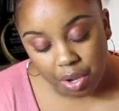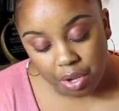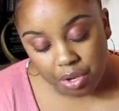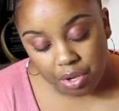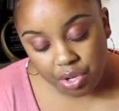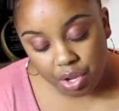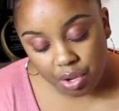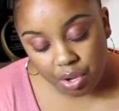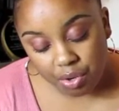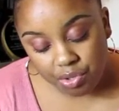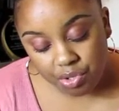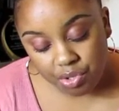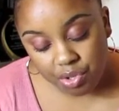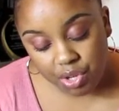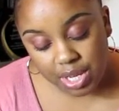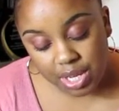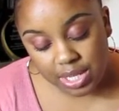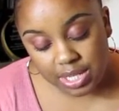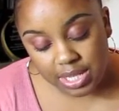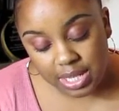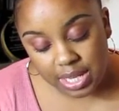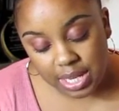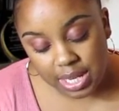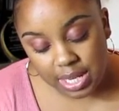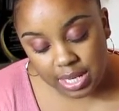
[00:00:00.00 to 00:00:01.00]
Don't you get
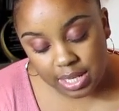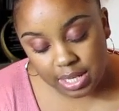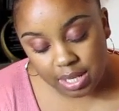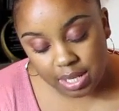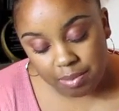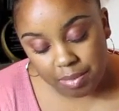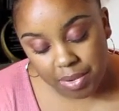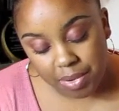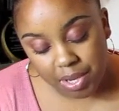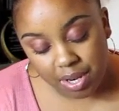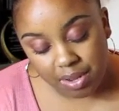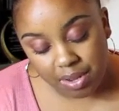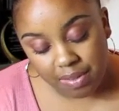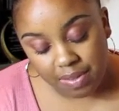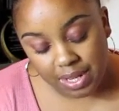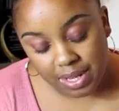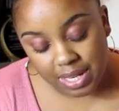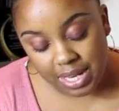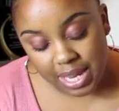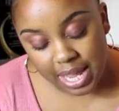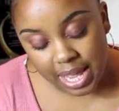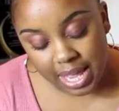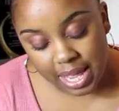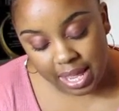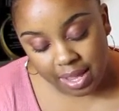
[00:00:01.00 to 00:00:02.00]
to eat in the middle of the
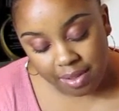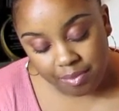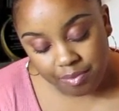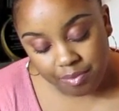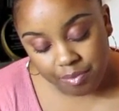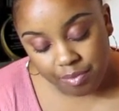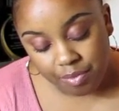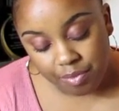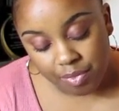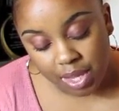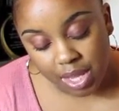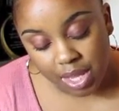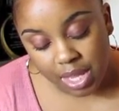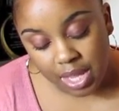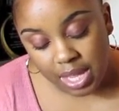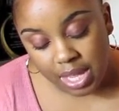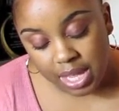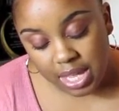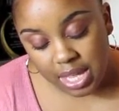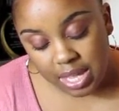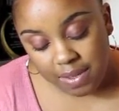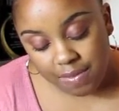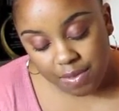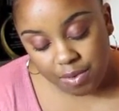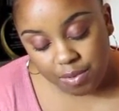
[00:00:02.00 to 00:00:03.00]
day?
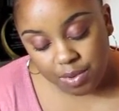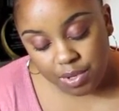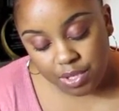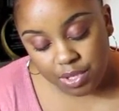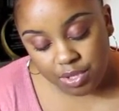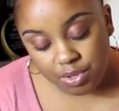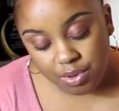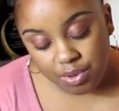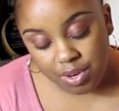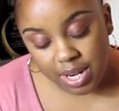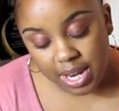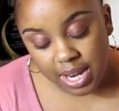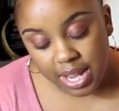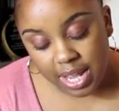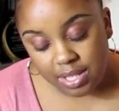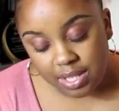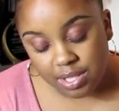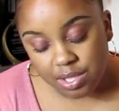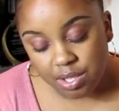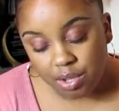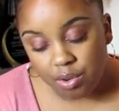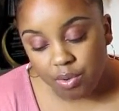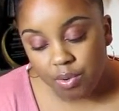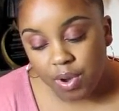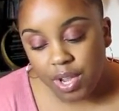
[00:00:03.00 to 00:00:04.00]
Even when Jordan asked
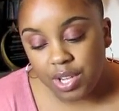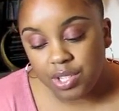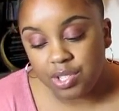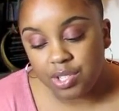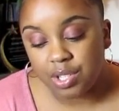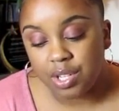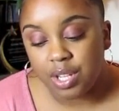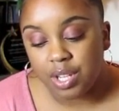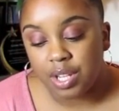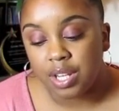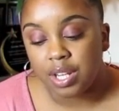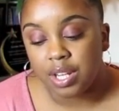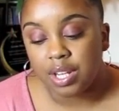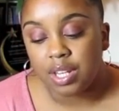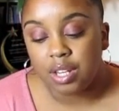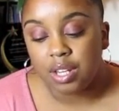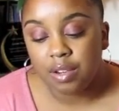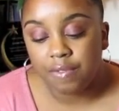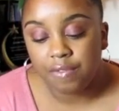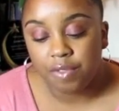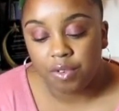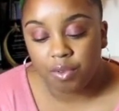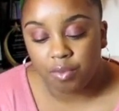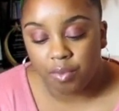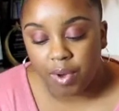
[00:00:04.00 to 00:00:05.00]
the question in a
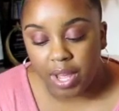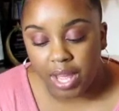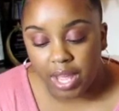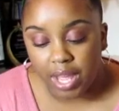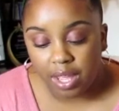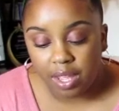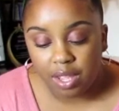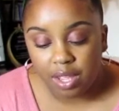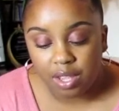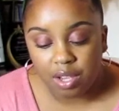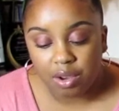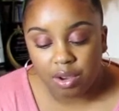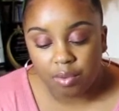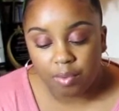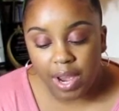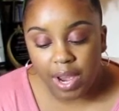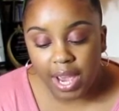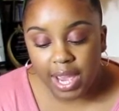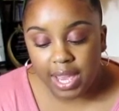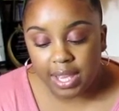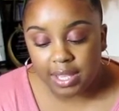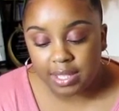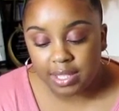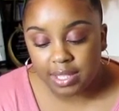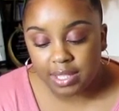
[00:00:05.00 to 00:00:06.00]
different way,
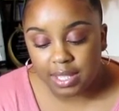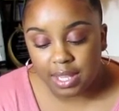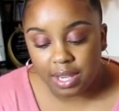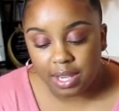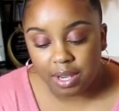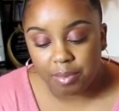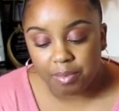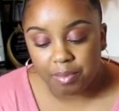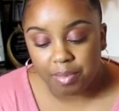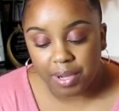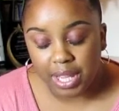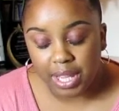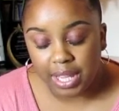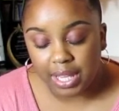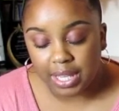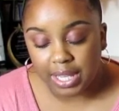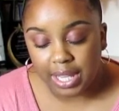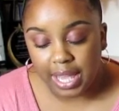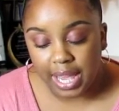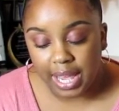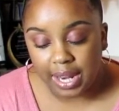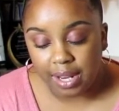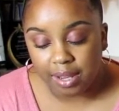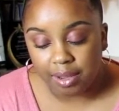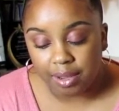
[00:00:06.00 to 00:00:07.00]
Uriah stared
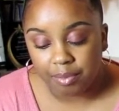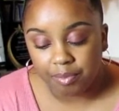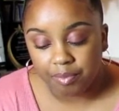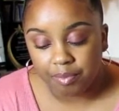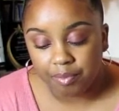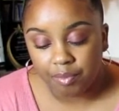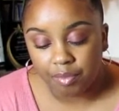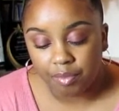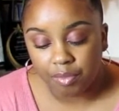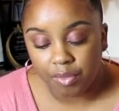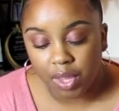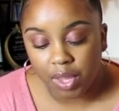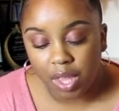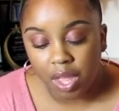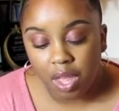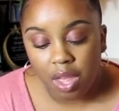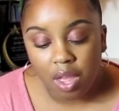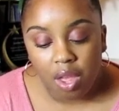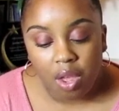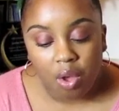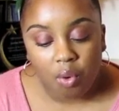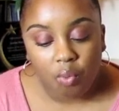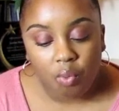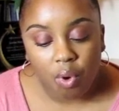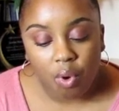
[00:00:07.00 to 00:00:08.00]
blankly at him.
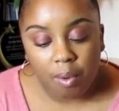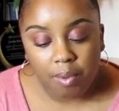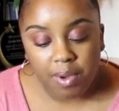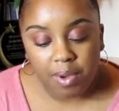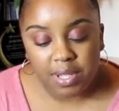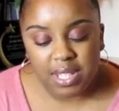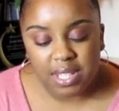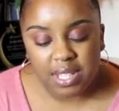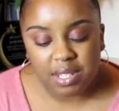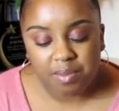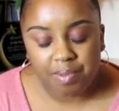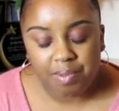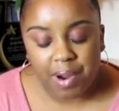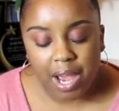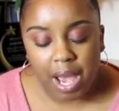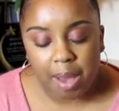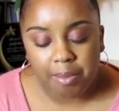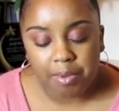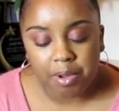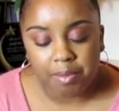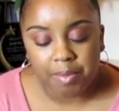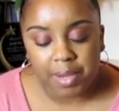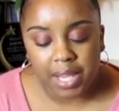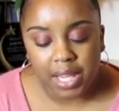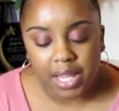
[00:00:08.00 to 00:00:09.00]
What was his
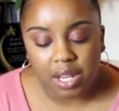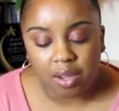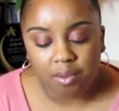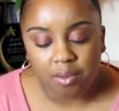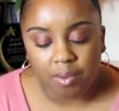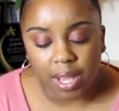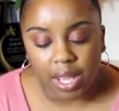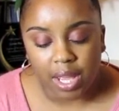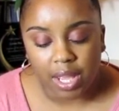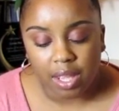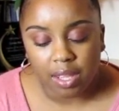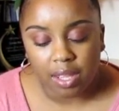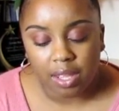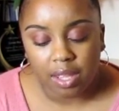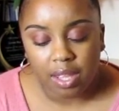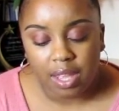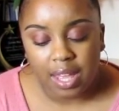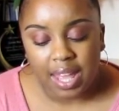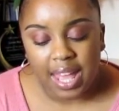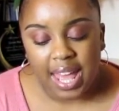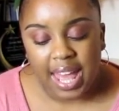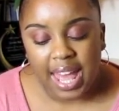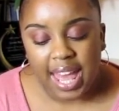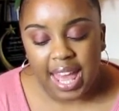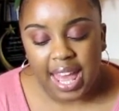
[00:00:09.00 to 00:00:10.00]
problem anyway?
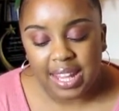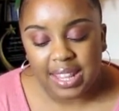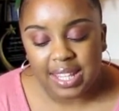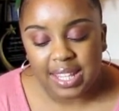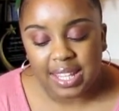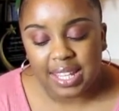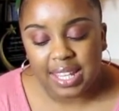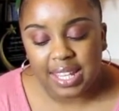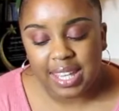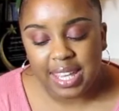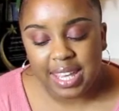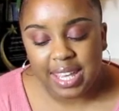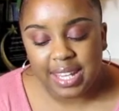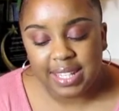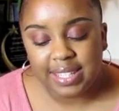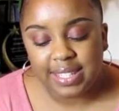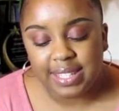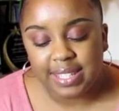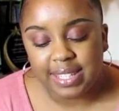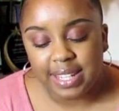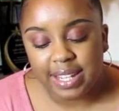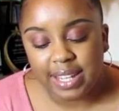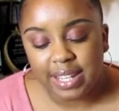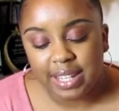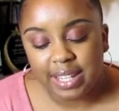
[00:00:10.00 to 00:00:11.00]
Had the kid
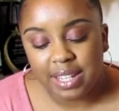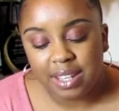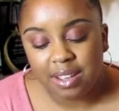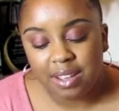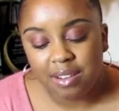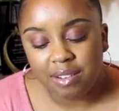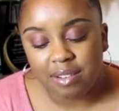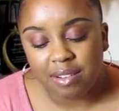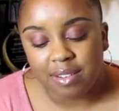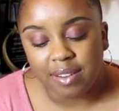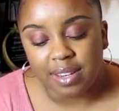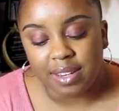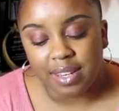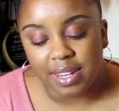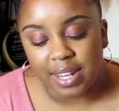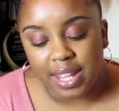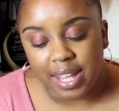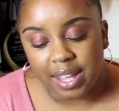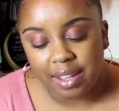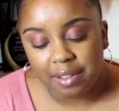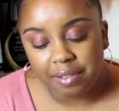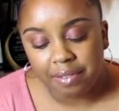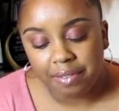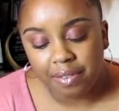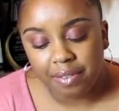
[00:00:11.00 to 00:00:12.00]
suddenly gone
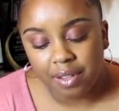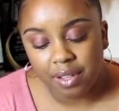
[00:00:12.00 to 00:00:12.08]
deaf?